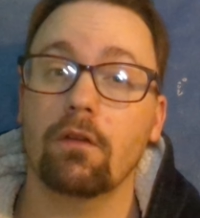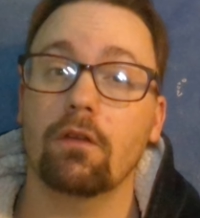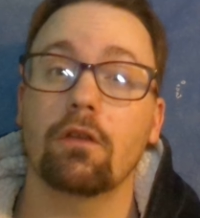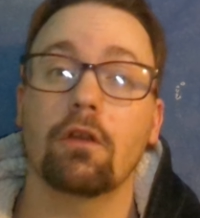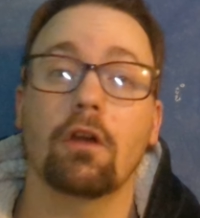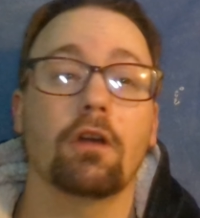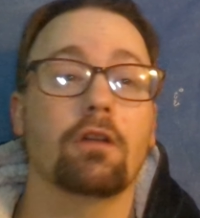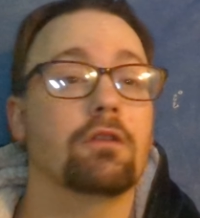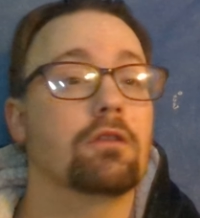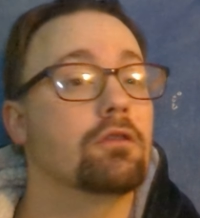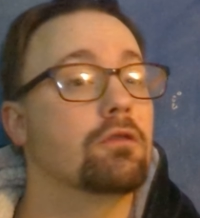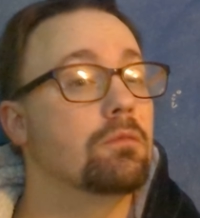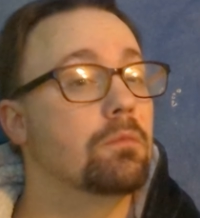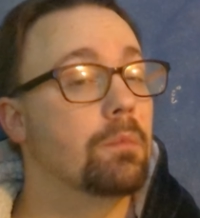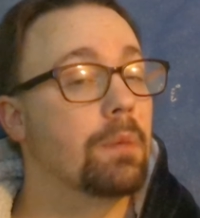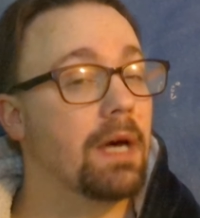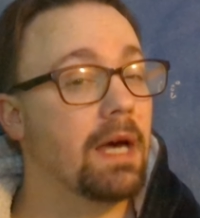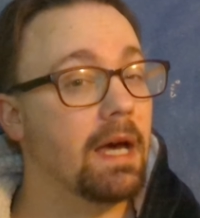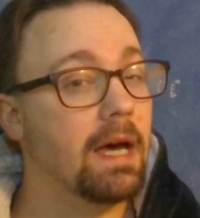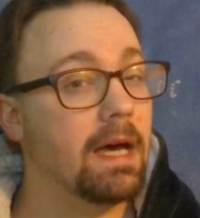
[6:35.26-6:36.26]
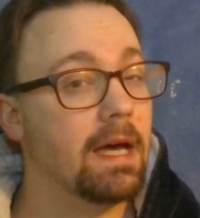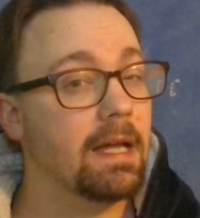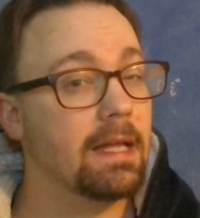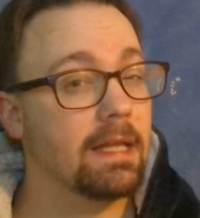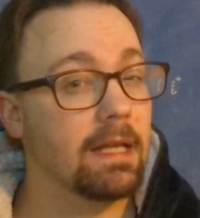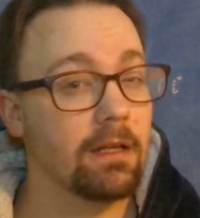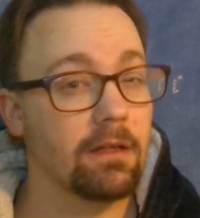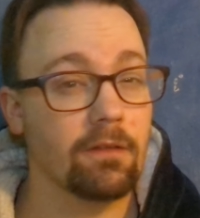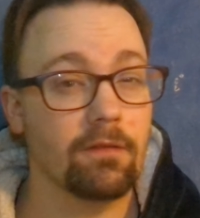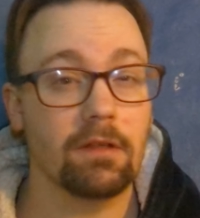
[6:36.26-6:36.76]
Not too bad
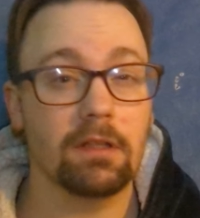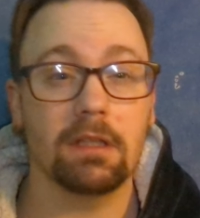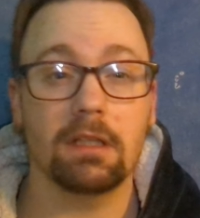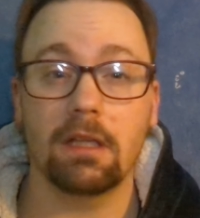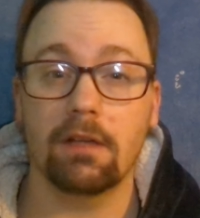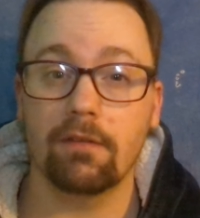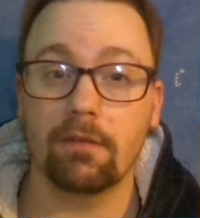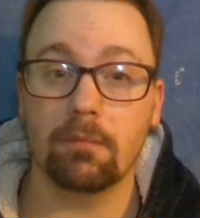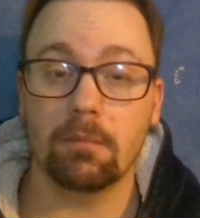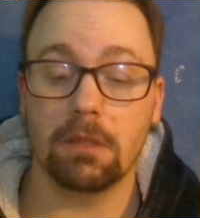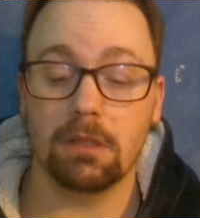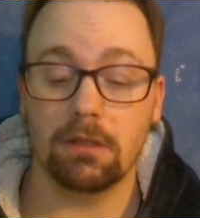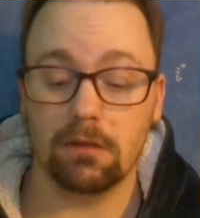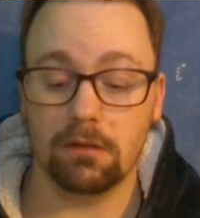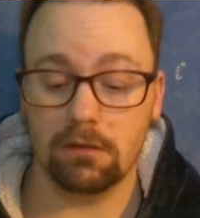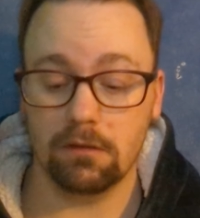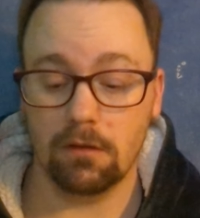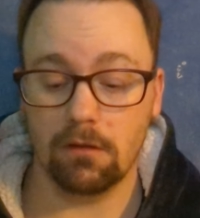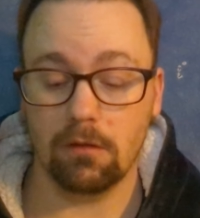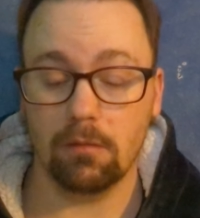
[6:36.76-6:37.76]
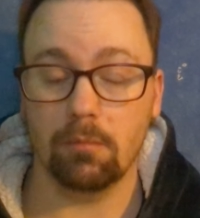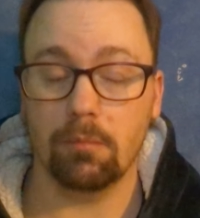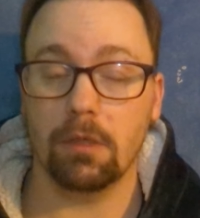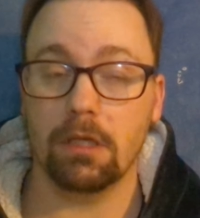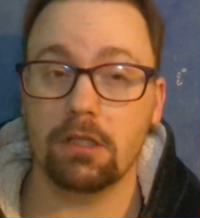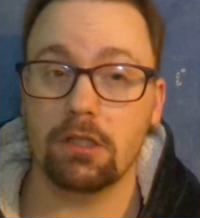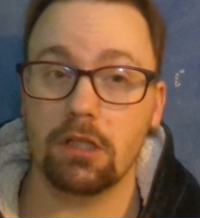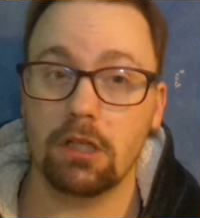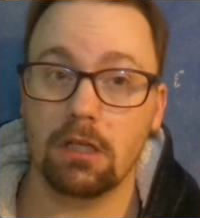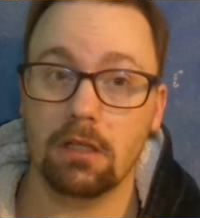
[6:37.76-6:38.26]
out of an $11 million
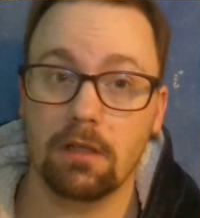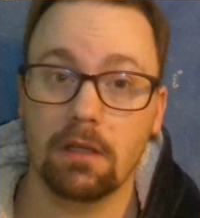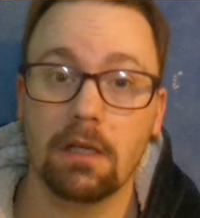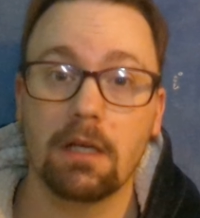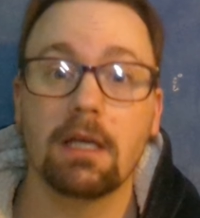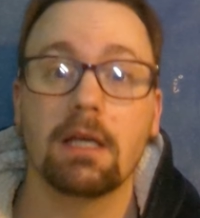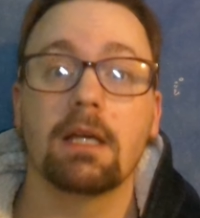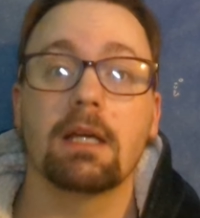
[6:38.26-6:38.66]
budget.